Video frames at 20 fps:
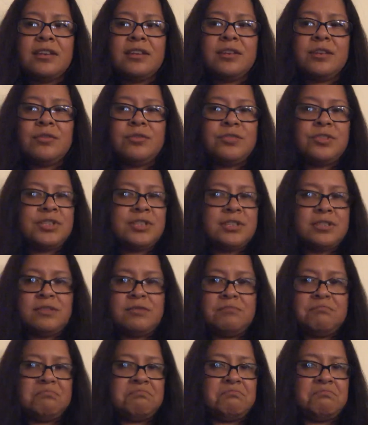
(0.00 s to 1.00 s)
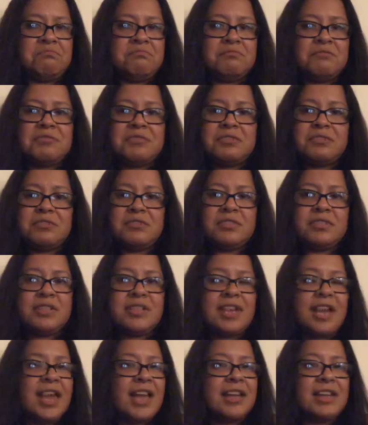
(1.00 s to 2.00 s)
you just
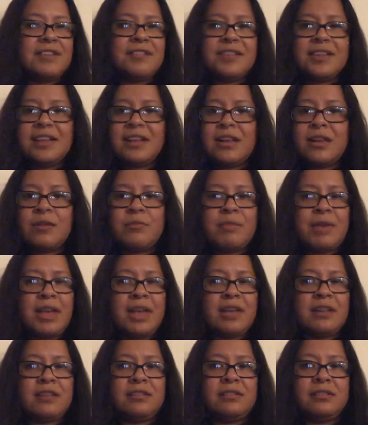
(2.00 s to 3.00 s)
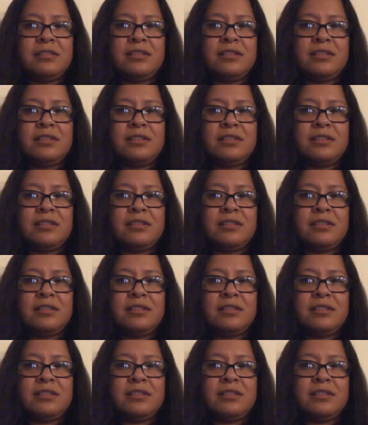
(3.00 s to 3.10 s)
can't even get out of bed.